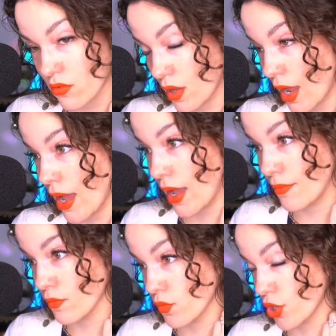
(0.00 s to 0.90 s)

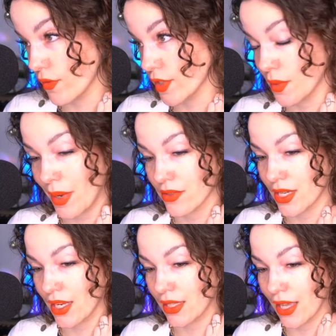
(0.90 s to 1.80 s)
I'm nervous about
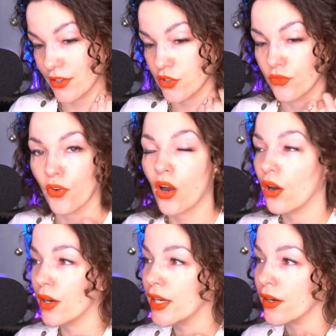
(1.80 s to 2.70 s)
taking that too
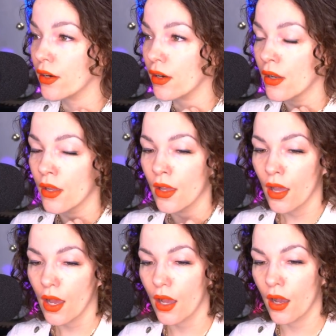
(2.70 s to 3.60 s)
far here
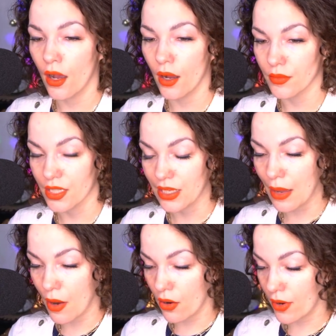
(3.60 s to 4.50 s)
because
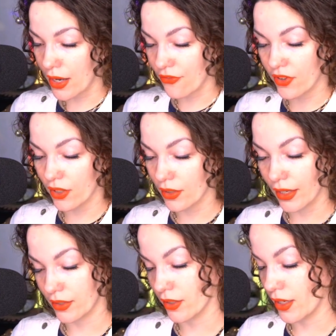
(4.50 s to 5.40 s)
I'm already feeling
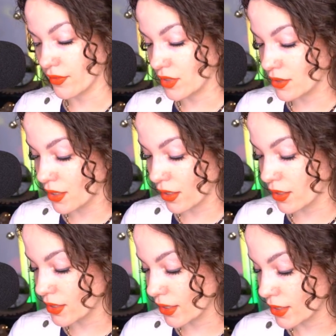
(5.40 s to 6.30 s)
like they're
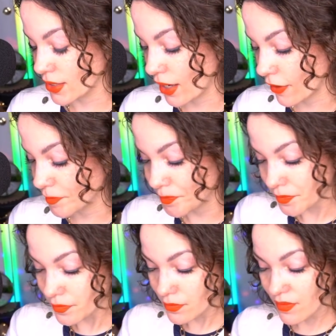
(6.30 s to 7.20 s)
gonna take this down.
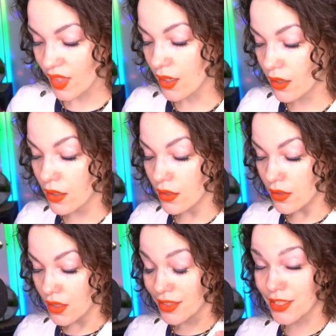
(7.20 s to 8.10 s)

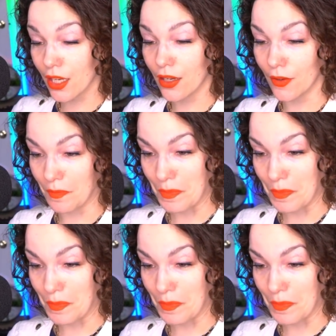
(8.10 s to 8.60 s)
So,